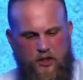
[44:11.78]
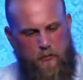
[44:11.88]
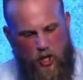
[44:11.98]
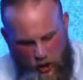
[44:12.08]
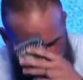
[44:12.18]

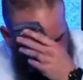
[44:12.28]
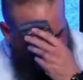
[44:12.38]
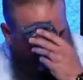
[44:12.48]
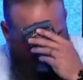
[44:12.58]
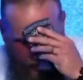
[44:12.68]
The beautiful
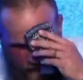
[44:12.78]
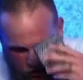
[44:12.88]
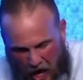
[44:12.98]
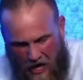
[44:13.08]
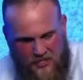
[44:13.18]
story of
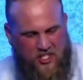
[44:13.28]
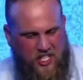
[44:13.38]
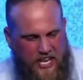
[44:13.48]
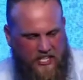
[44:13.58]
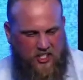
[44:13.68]
John
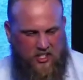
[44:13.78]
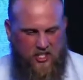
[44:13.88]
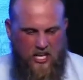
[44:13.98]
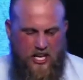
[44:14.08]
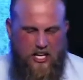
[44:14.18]

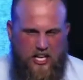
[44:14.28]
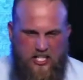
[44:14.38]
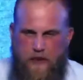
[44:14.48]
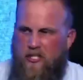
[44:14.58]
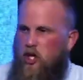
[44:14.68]
6
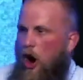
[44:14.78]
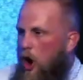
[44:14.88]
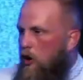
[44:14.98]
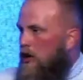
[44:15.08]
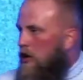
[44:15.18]
has been
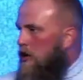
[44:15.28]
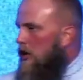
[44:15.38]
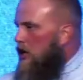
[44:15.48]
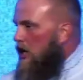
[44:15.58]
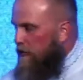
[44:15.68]
told
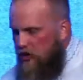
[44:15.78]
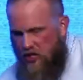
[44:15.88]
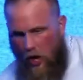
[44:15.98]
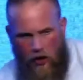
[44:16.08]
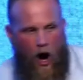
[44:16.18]
for
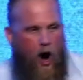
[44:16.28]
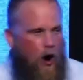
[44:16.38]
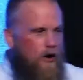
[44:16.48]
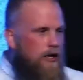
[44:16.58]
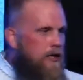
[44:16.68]
so
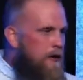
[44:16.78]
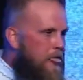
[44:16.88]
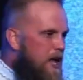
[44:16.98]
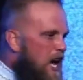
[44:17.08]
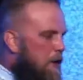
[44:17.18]
long
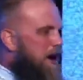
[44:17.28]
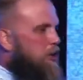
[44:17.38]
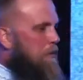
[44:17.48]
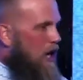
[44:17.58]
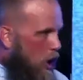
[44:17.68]

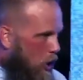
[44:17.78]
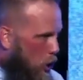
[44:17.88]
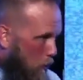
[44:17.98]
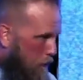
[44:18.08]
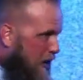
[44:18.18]
about the
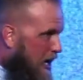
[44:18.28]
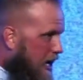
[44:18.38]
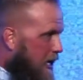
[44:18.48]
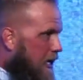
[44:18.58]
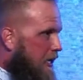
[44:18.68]
miracle of
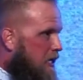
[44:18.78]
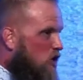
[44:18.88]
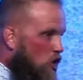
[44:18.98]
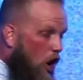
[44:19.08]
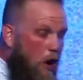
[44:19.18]
feeding
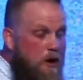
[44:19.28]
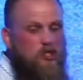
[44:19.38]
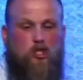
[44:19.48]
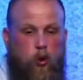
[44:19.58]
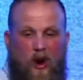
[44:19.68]

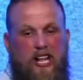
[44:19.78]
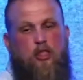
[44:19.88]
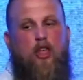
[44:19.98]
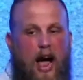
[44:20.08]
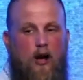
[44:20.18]
almost
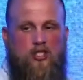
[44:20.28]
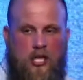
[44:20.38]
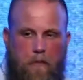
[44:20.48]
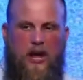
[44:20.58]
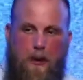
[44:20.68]

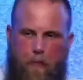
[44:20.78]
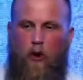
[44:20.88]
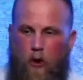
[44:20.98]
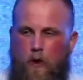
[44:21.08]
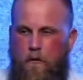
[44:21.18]
20,000 people.